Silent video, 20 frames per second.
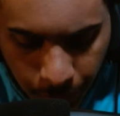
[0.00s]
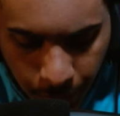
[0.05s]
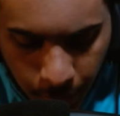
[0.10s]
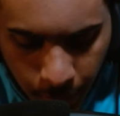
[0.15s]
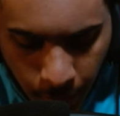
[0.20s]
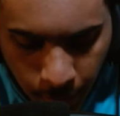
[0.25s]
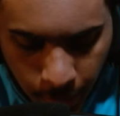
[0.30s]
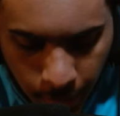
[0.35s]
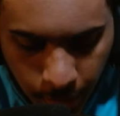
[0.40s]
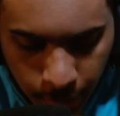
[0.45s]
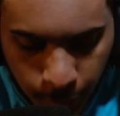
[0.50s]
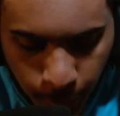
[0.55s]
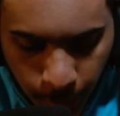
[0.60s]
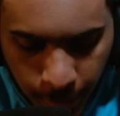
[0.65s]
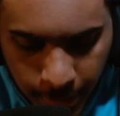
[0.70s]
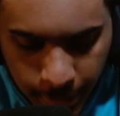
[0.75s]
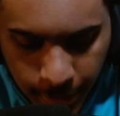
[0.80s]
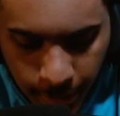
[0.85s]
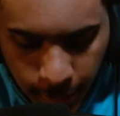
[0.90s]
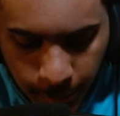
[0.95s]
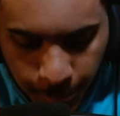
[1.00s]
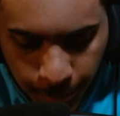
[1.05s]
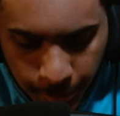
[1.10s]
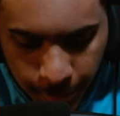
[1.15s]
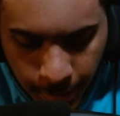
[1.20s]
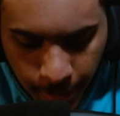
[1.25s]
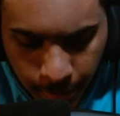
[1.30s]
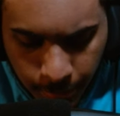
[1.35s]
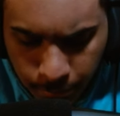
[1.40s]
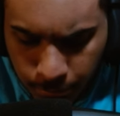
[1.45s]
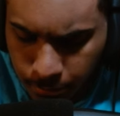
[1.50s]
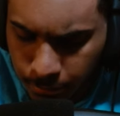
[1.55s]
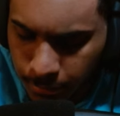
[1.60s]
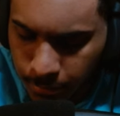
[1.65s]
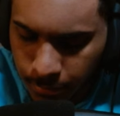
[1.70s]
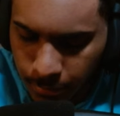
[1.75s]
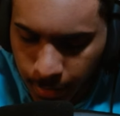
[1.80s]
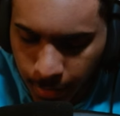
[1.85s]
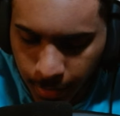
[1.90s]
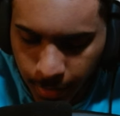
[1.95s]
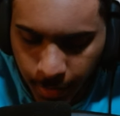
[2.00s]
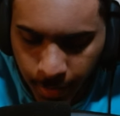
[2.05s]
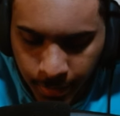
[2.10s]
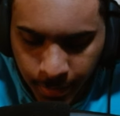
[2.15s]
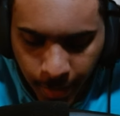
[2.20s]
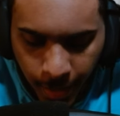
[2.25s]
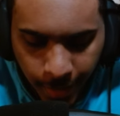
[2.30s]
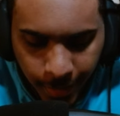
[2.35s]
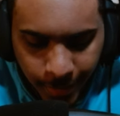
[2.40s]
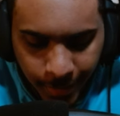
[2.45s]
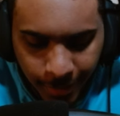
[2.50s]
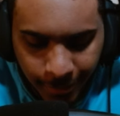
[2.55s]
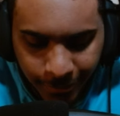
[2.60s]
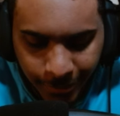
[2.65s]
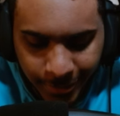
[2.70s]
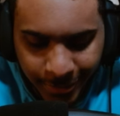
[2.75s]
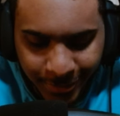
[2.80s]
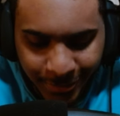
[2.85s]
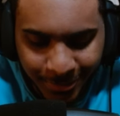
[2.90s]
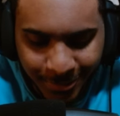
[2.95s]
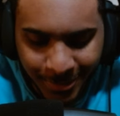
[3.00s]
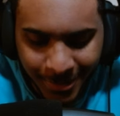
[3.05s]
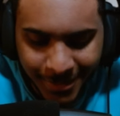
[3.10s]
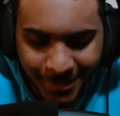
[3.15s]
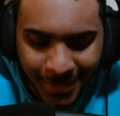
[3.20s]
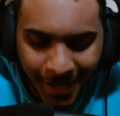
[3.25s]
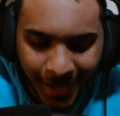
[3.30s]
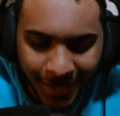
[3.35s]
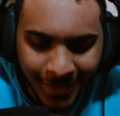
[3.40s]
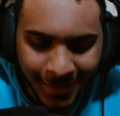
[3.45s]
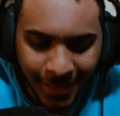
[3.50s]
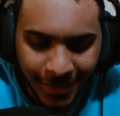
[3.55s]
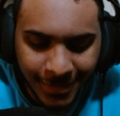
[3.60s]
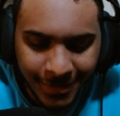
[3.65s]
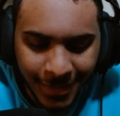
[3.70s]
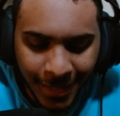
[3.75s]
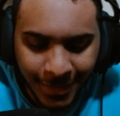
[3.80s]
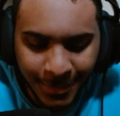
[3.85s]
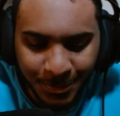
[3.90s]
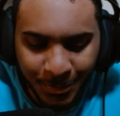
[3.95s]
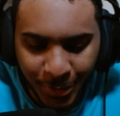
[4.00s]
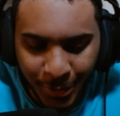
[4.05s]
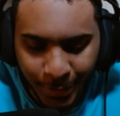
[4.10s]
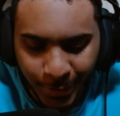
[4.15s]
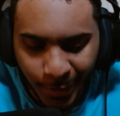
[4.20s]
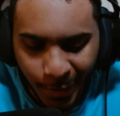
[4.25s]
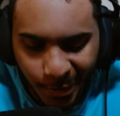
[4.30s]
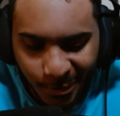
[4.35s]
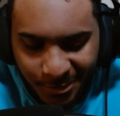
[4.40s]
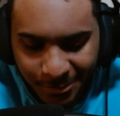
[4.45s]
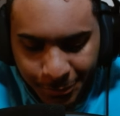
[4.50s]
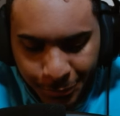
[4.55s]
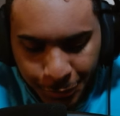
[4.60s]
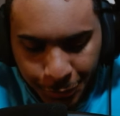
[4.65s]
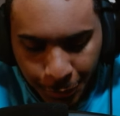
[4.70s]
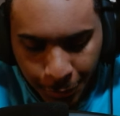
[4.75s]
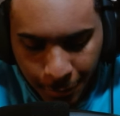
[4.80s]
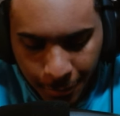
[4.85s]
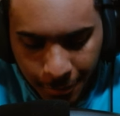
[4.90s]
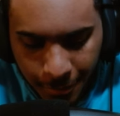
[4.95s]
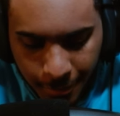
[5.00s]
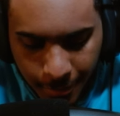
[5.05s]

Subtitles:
Okay, 26% attack and defense when attacking. That's pretty low, sure.